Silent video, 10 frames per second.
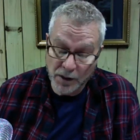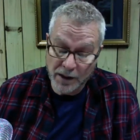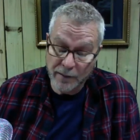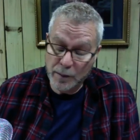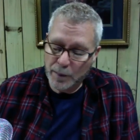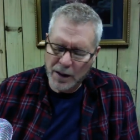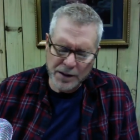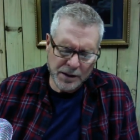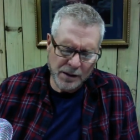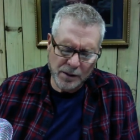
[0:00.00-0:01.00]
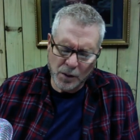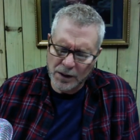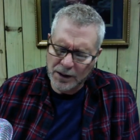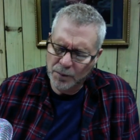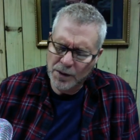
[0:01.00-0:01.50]
We'll give you praise and
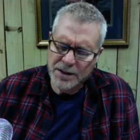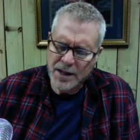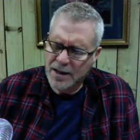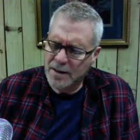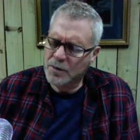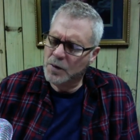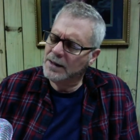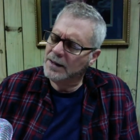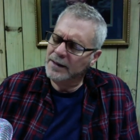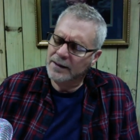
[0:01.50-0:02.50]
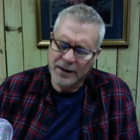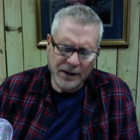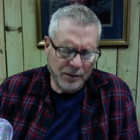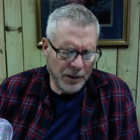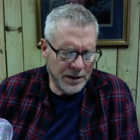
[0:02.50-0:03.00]
glory, and we say, come quickly.
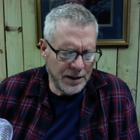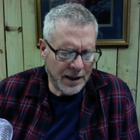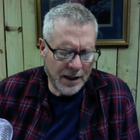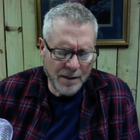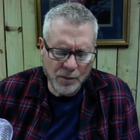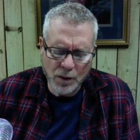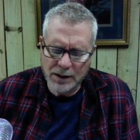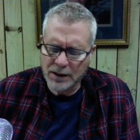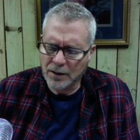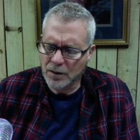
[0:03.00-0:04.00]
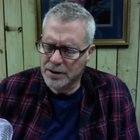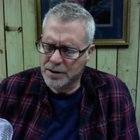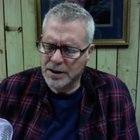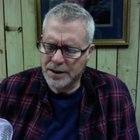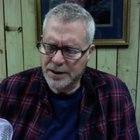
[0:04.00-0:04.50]
Again, we say, come quickly, Lord
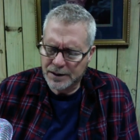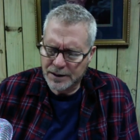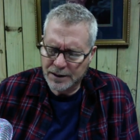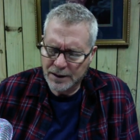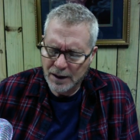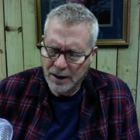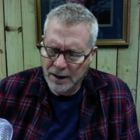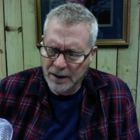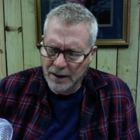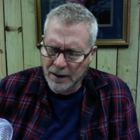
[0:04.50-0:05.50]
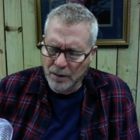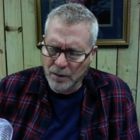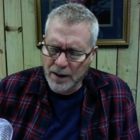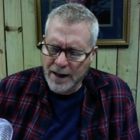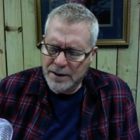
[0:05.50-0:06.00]
Jesus.
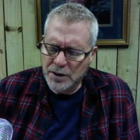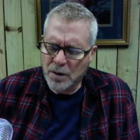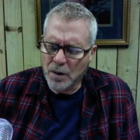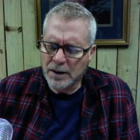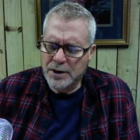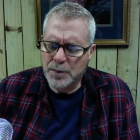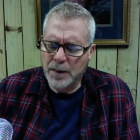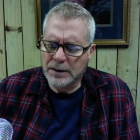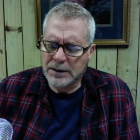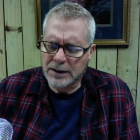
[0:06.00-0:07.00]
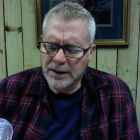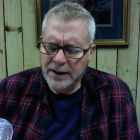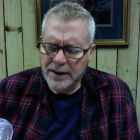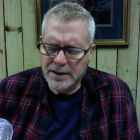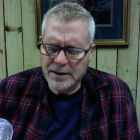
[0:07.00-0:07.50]
We ask you, Holy Spirit, to
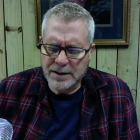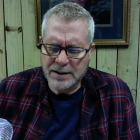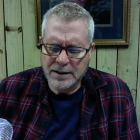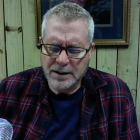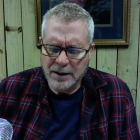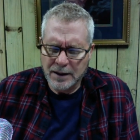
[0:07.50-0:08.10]
lead us